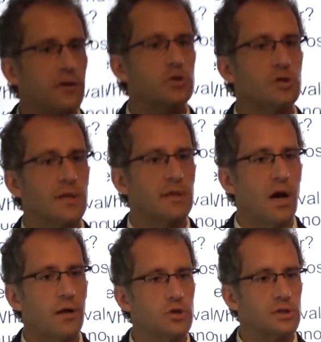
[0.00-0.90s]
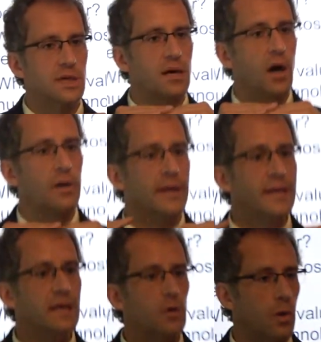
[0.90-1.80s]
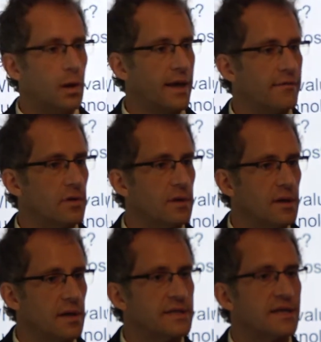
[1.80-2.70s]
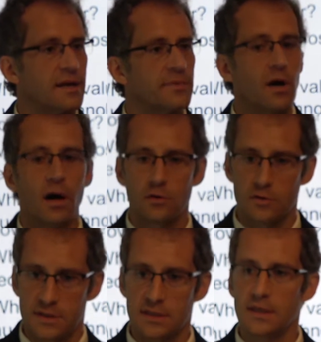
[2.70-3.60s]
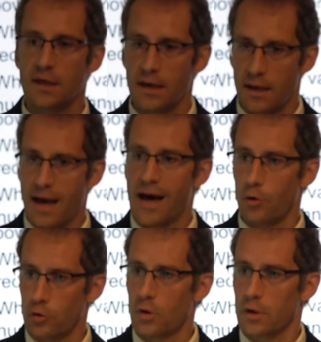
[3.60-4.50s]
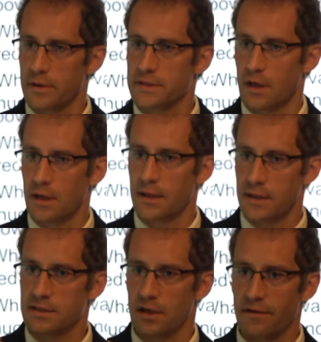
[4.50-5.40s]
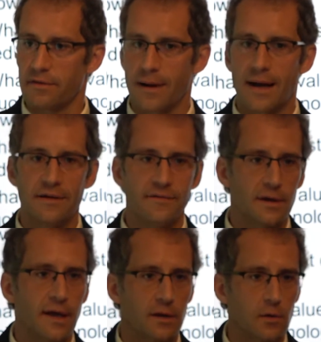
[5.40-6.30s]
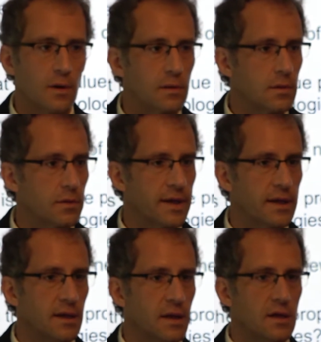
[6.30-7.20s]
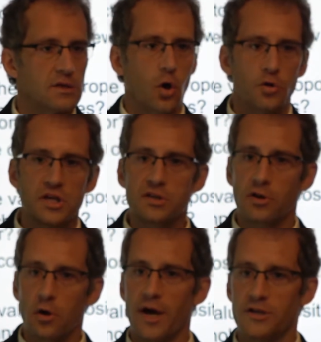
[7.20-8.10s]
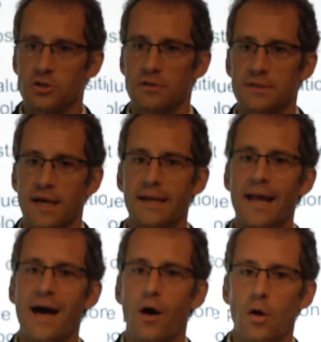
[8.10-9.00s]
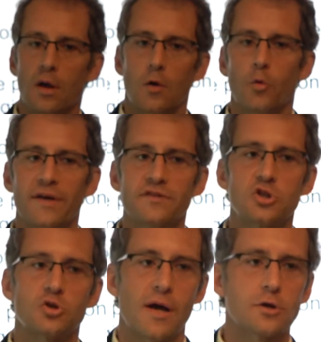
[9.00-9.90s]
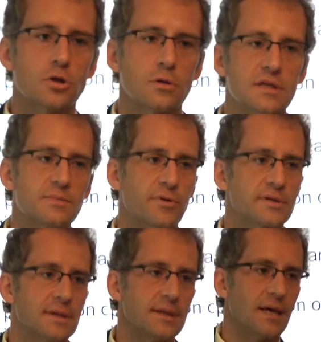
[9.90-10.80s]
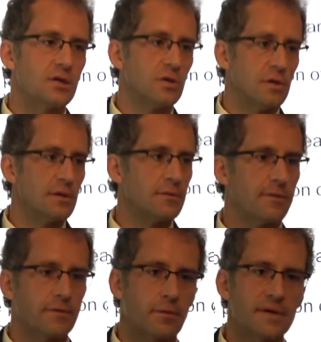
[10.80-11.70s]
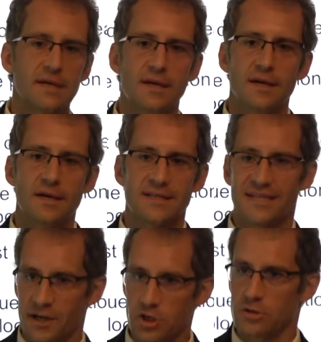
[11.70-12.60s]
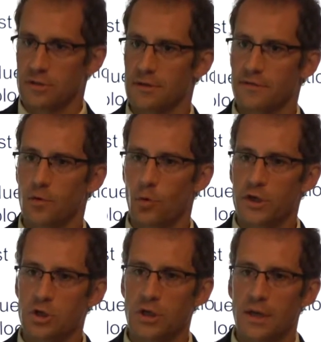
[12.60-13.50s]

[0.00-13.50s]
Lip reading: energy technologies on an equal level, it's going to be hard to see how nuclear is going to thrive and okay? So these are the questions. And now we have structured this presentation into 3 sessions, if you wish.